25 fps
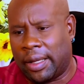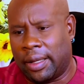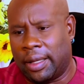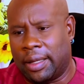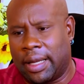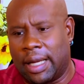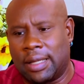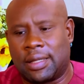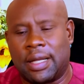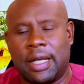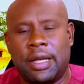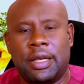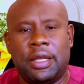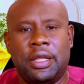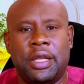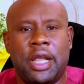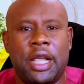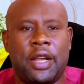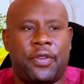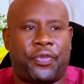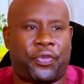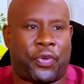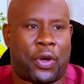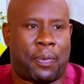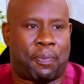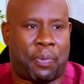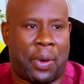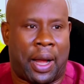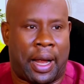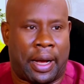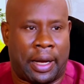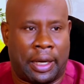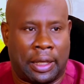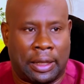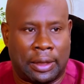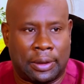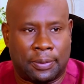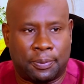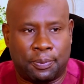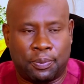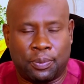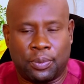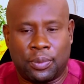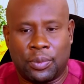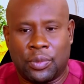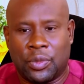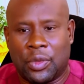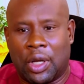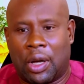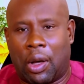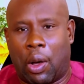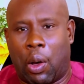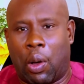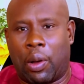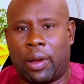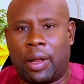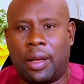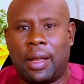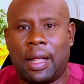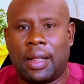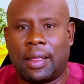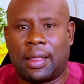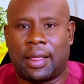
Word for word: There's a need for planning. Another